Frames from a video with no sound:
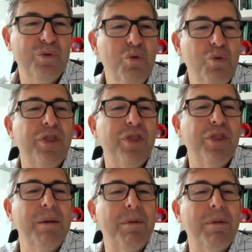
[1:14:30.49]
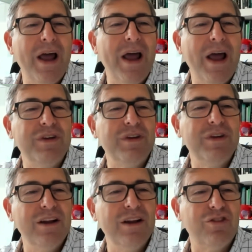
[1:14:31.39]
We're thinking about the collective
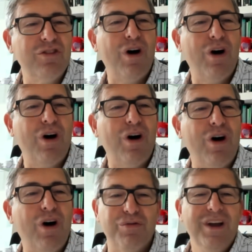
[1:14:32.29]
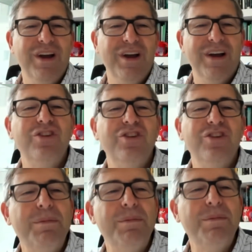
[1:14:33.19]
intelligence of the IT
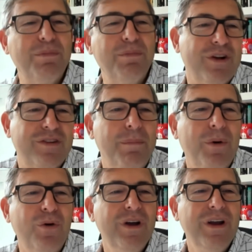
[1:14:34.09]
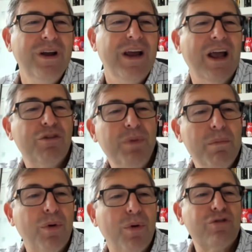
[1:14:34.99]
department, for example, as
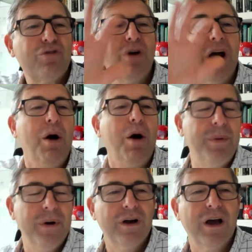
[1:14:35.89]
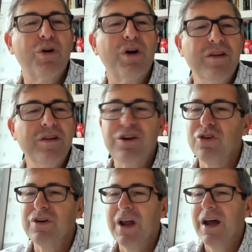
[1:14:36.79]
being brought to help an
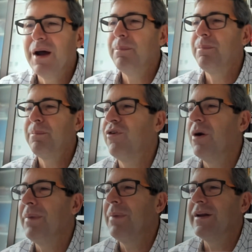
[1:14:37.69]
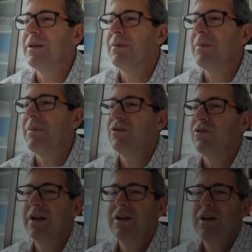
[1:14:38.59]
organization uh, perform better in the market,
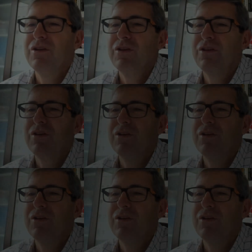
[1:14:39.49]
right? So.